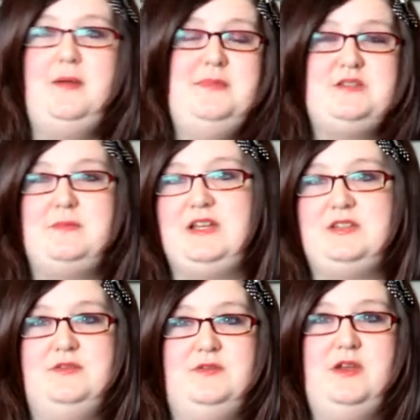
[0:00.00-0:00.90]
a mishmash
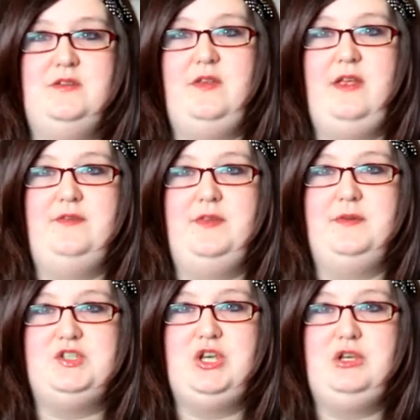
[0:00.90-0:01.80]
of, of, of the
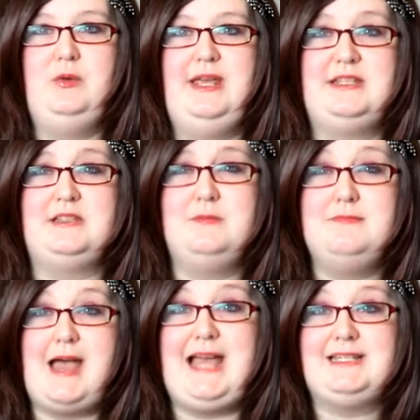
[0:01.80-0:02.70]
two. It doesn't
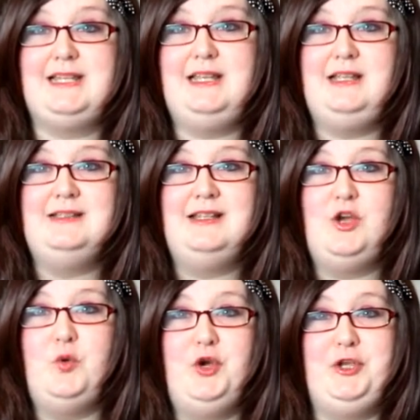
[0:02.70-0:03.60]
matter
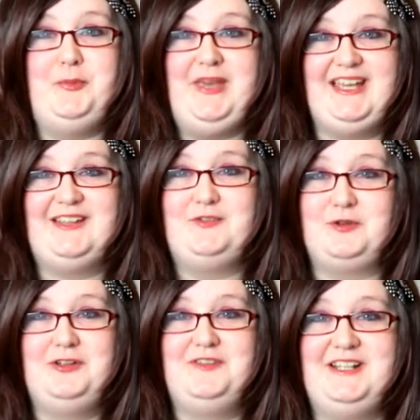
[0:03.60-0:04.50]
what you pick for
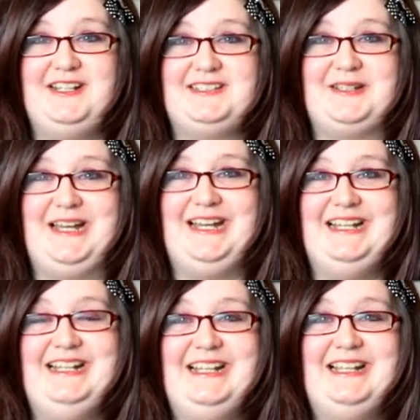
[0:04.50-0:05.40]
all of this,
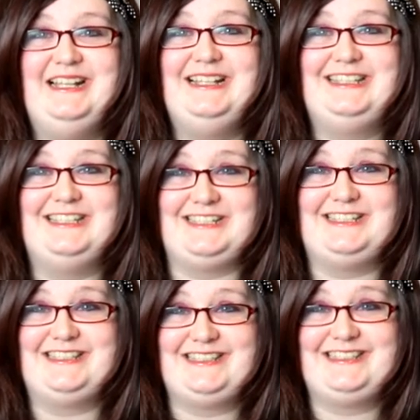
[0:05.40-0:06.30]
okay?
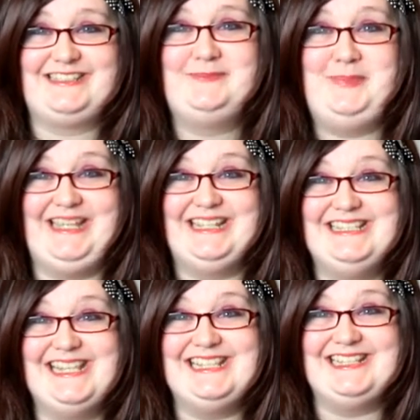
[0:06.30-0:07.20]
Just be
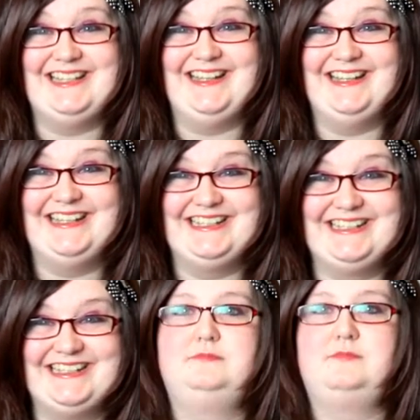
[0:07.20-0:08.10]
consistent.
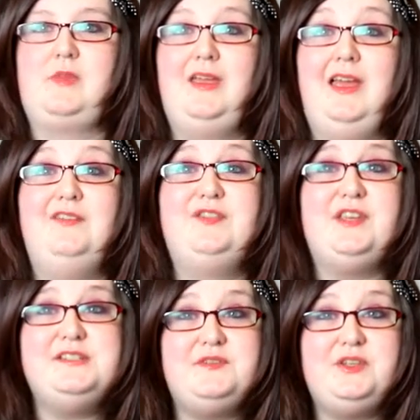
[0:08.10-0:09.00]
And for
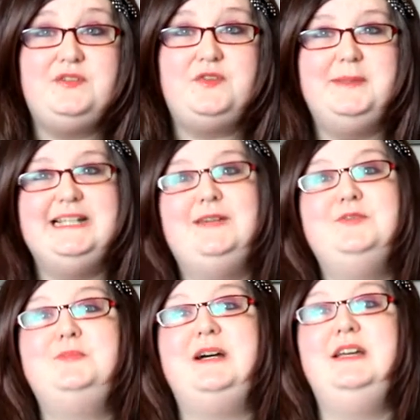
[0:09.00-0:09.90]
those of you familiar
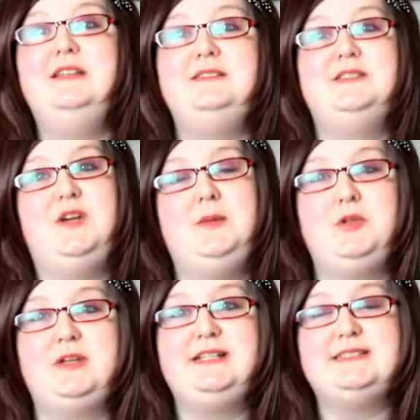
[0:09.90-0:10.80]
with my Divine
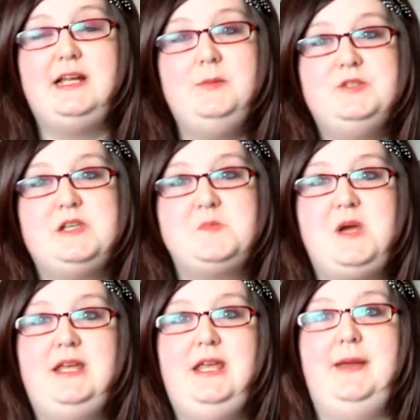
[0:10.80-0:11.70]
Blogging Design, which is
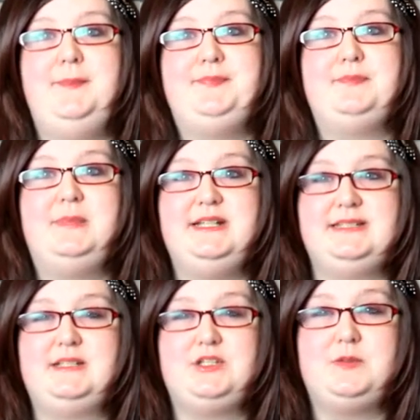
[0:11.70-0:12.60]
my um, my
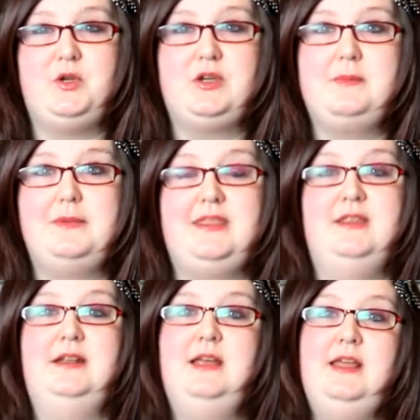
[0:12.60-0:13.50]
signature blogging
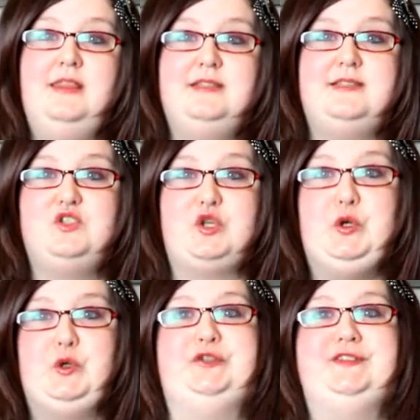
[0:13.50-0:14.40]
method, this is the
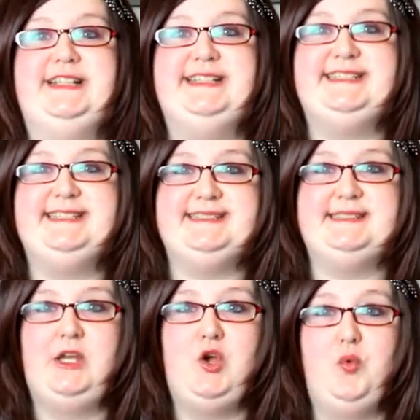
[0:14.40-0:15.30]
core of it. This is
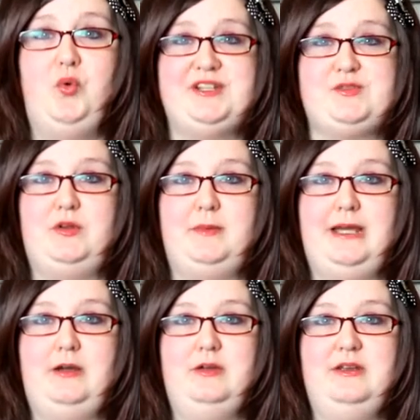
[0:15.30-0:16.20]
what it's all
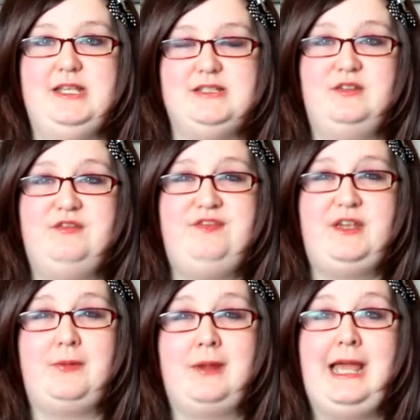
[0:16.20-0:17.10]
about is
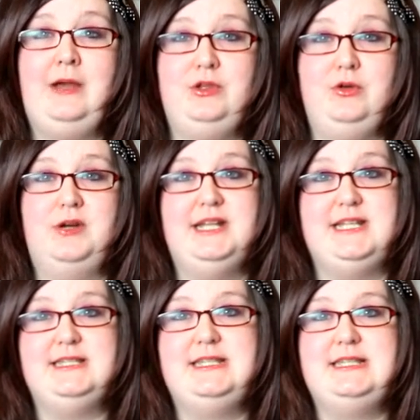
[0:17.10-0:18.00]
figuring out your
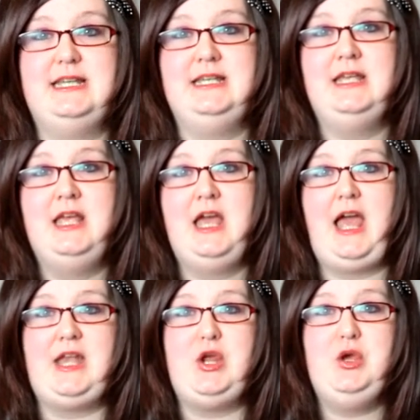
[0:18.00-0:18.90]
identity
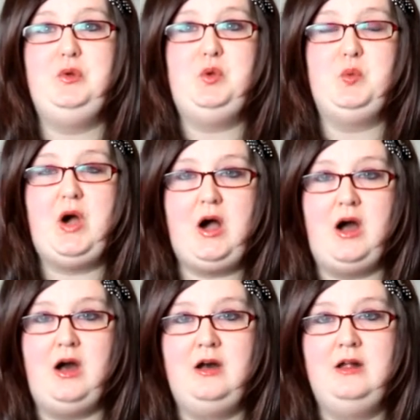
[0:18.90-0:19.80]
and who you
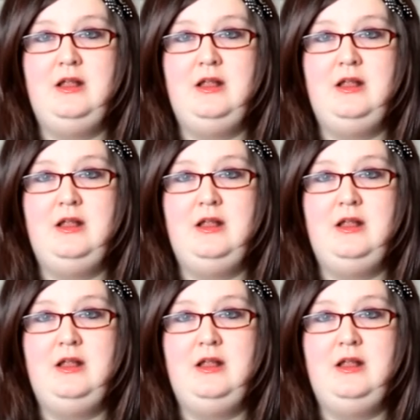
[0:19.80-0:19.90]
are